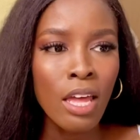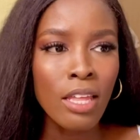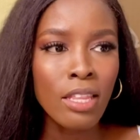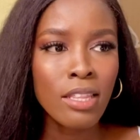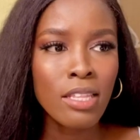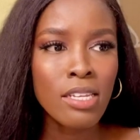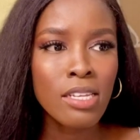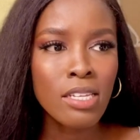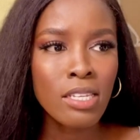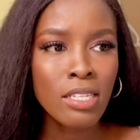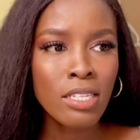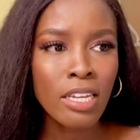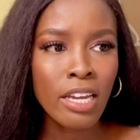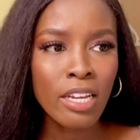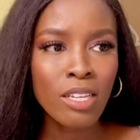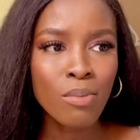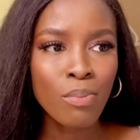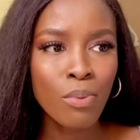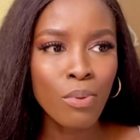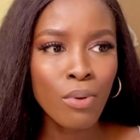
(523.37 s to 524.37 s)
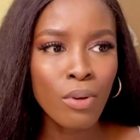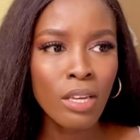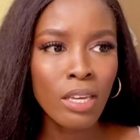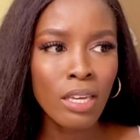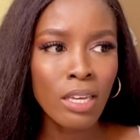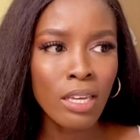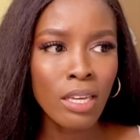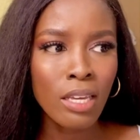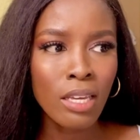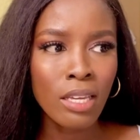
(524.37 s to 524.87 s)
This textbook
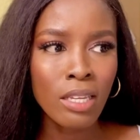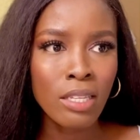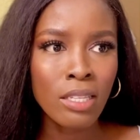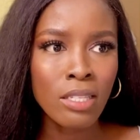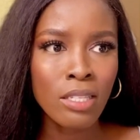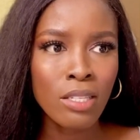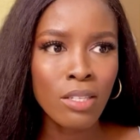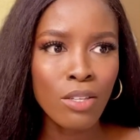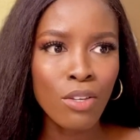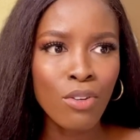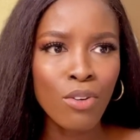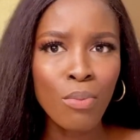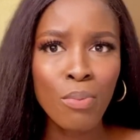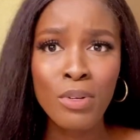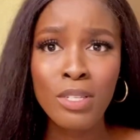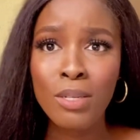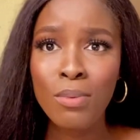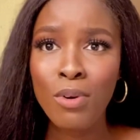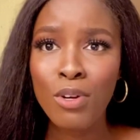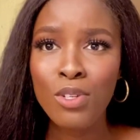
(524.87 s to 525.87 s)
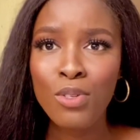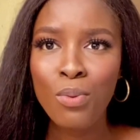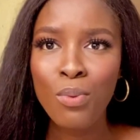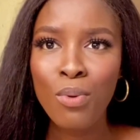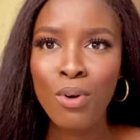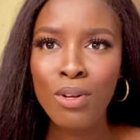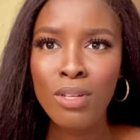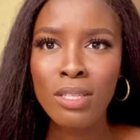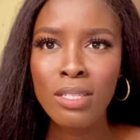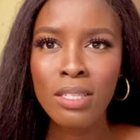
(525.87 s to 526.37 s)
is, you know, pretty much
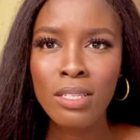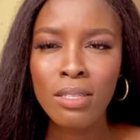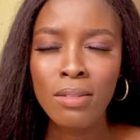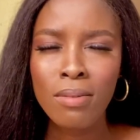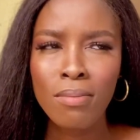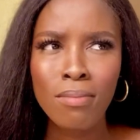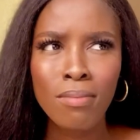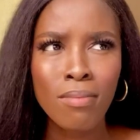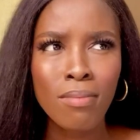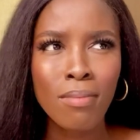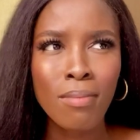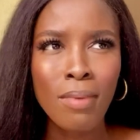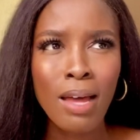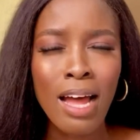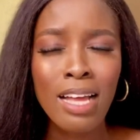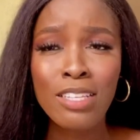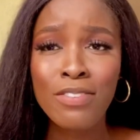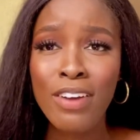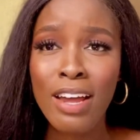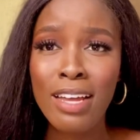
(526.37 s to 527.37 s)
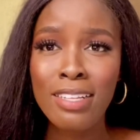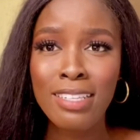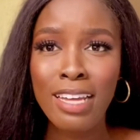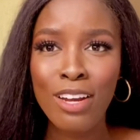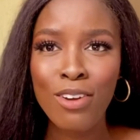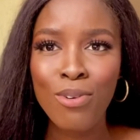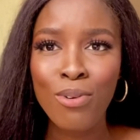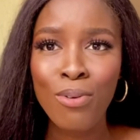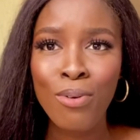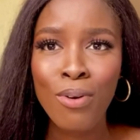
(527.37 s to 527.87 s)
what, as far as I
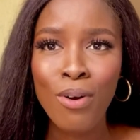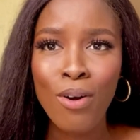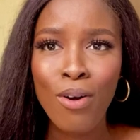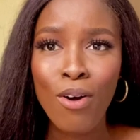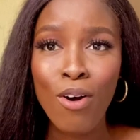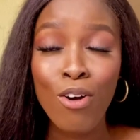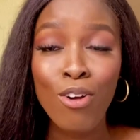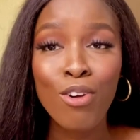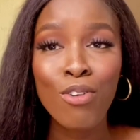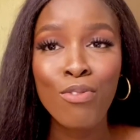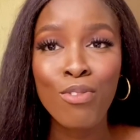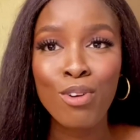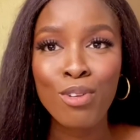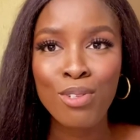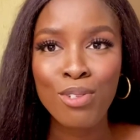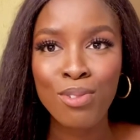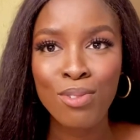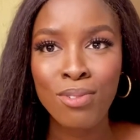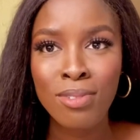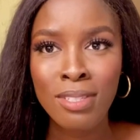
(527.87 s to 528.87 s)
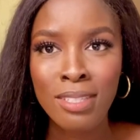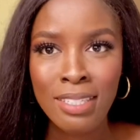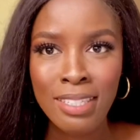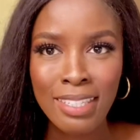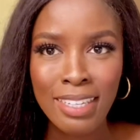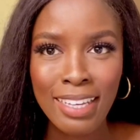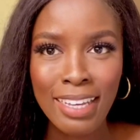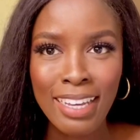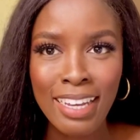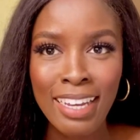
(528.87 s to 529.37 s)
know, all of us used
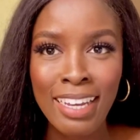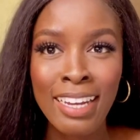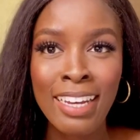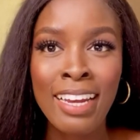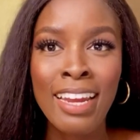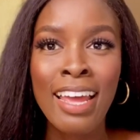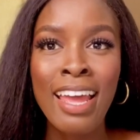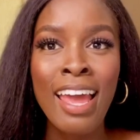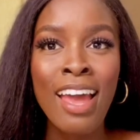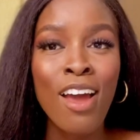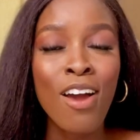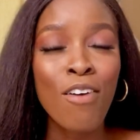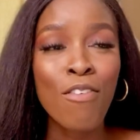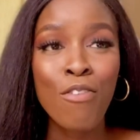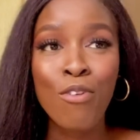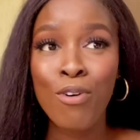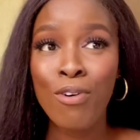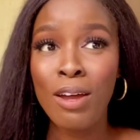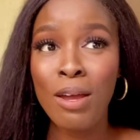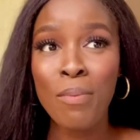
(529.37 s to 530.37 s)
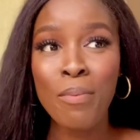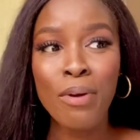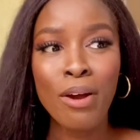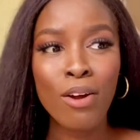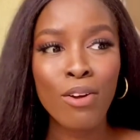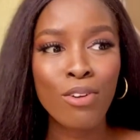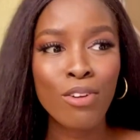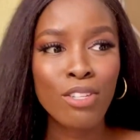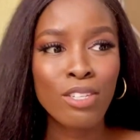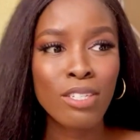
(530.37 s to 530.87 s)
for
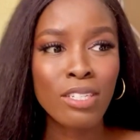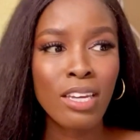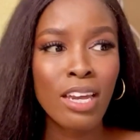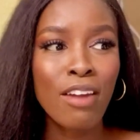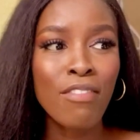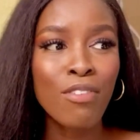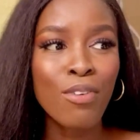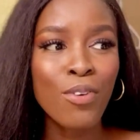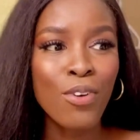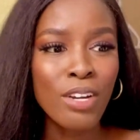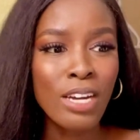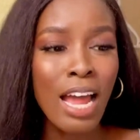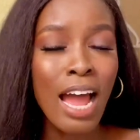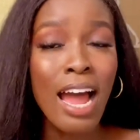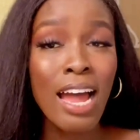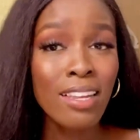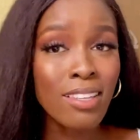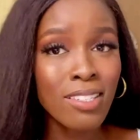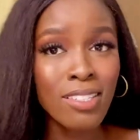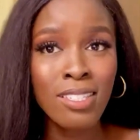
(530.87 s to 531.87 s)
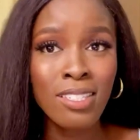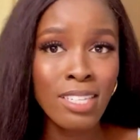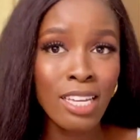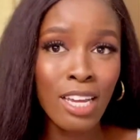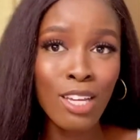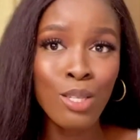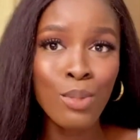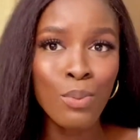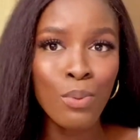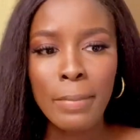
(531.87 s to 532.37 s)
embryology. Everyone had this
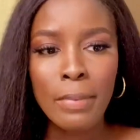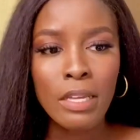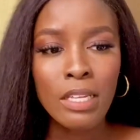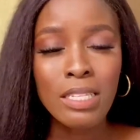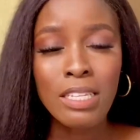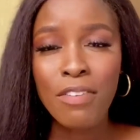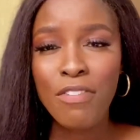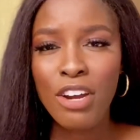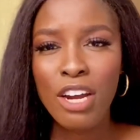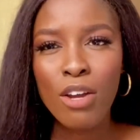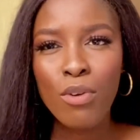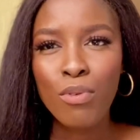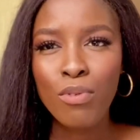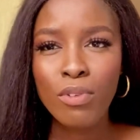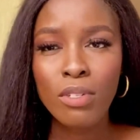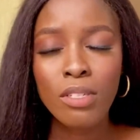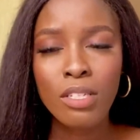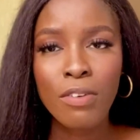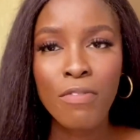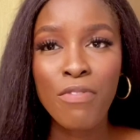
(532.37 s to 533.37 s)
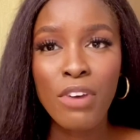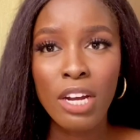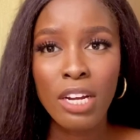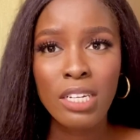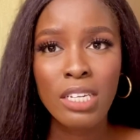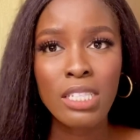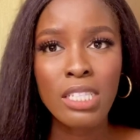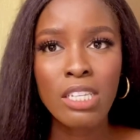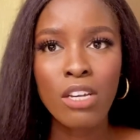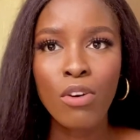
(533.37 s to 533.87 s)
textbook. It's a very good, very
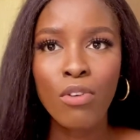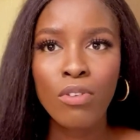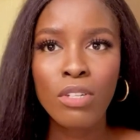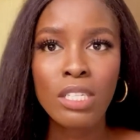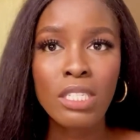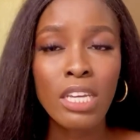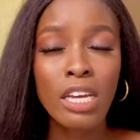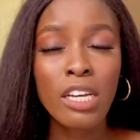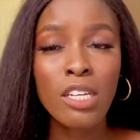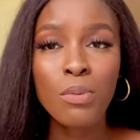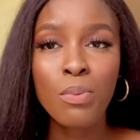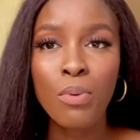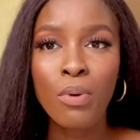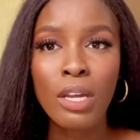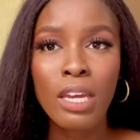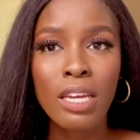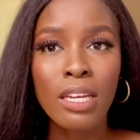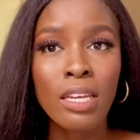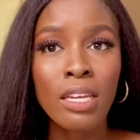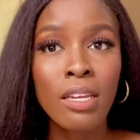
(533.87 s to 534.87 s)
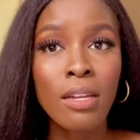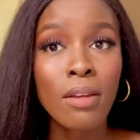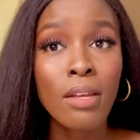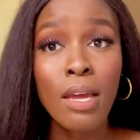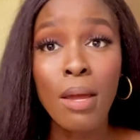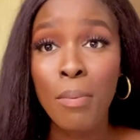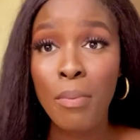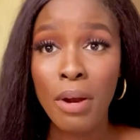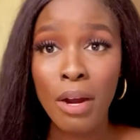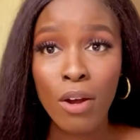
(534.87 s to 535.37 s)
detailed textbook in
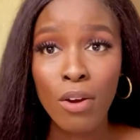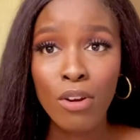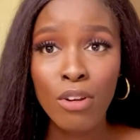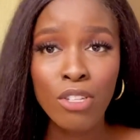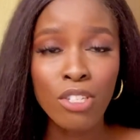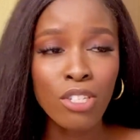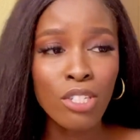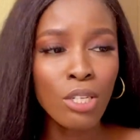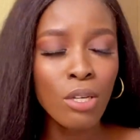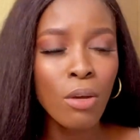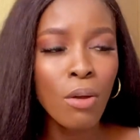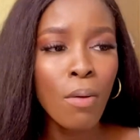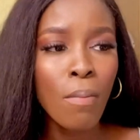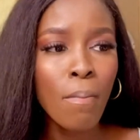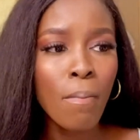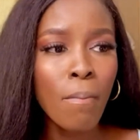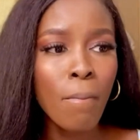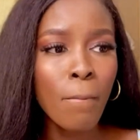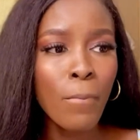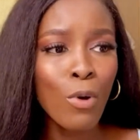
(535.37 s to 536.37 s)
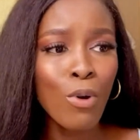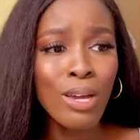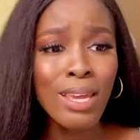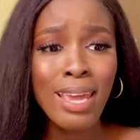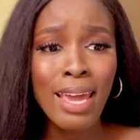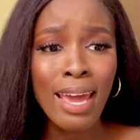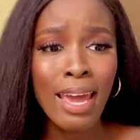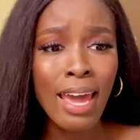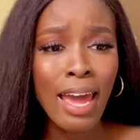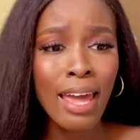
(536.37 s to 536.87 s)
embryology. But
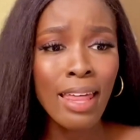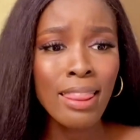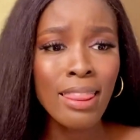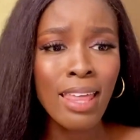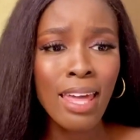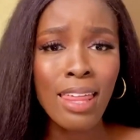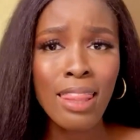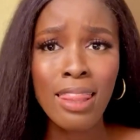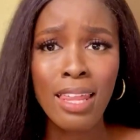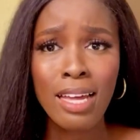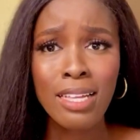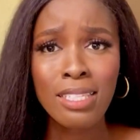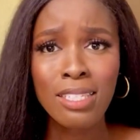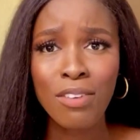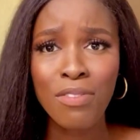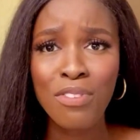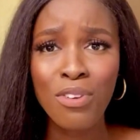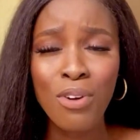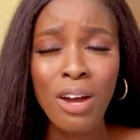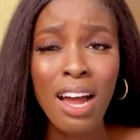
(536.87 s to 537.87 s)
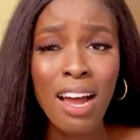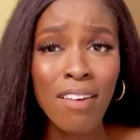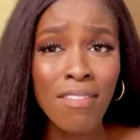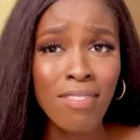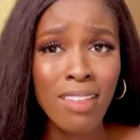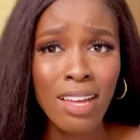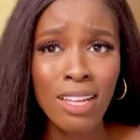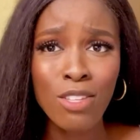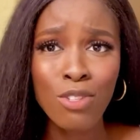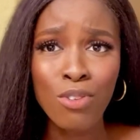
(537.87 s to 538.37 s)
yeah, I think that if you have
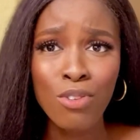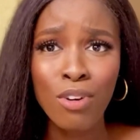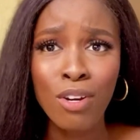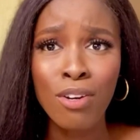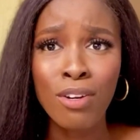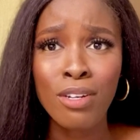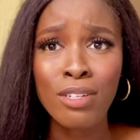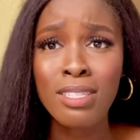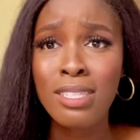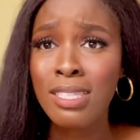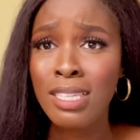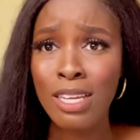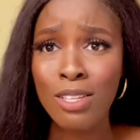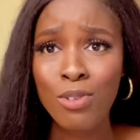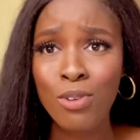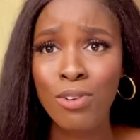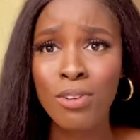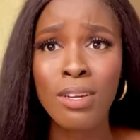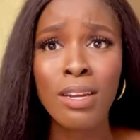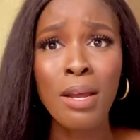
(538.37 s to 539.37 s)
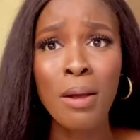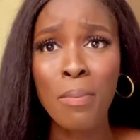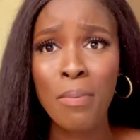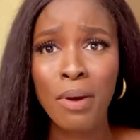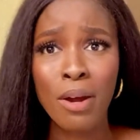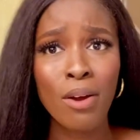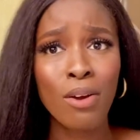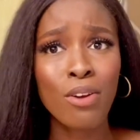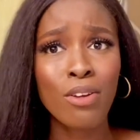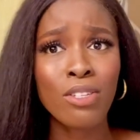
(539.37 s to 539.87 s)
that, you're set on
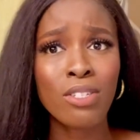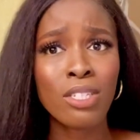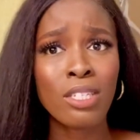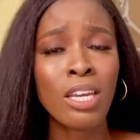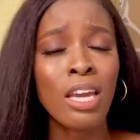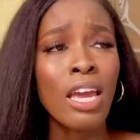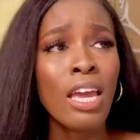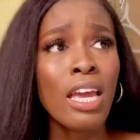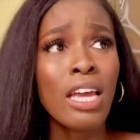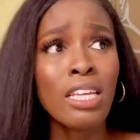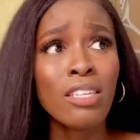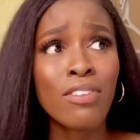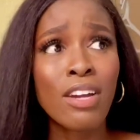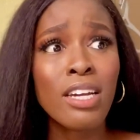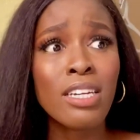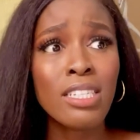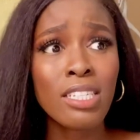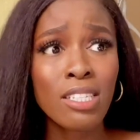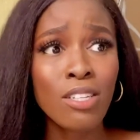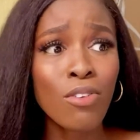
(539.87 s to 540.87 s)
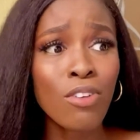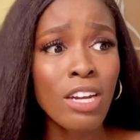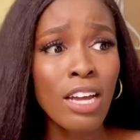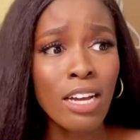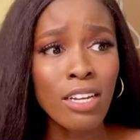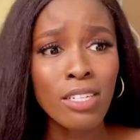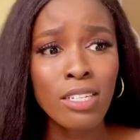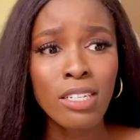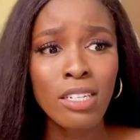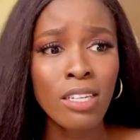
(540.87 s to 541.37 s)
embryology. It's very detailed,
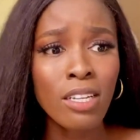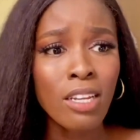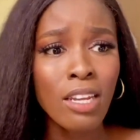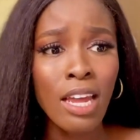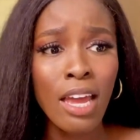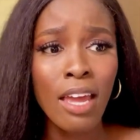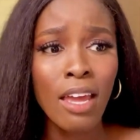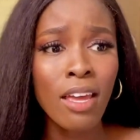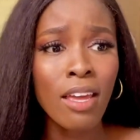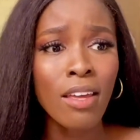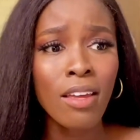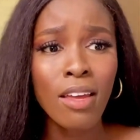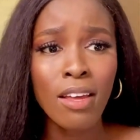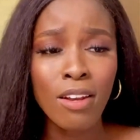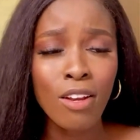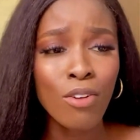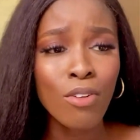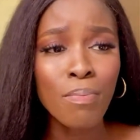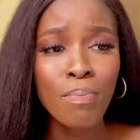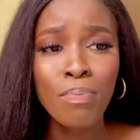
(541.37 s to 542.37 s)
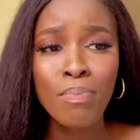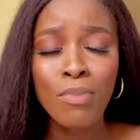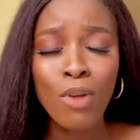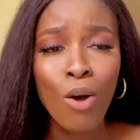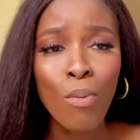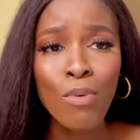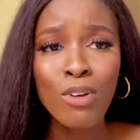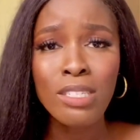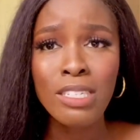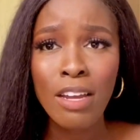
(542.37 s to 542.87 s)
actually. Like
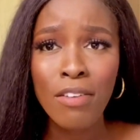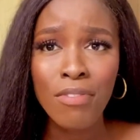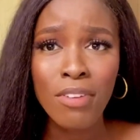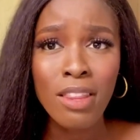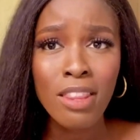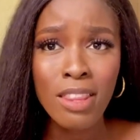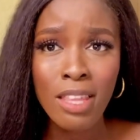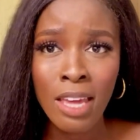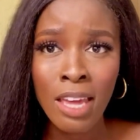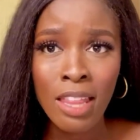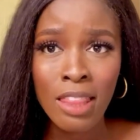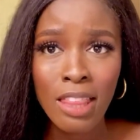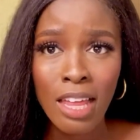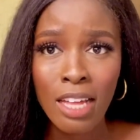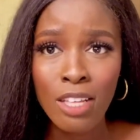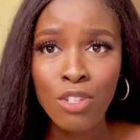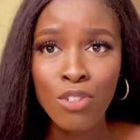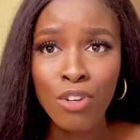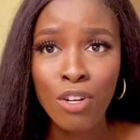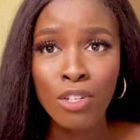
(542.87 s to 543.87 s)
almost everything that you're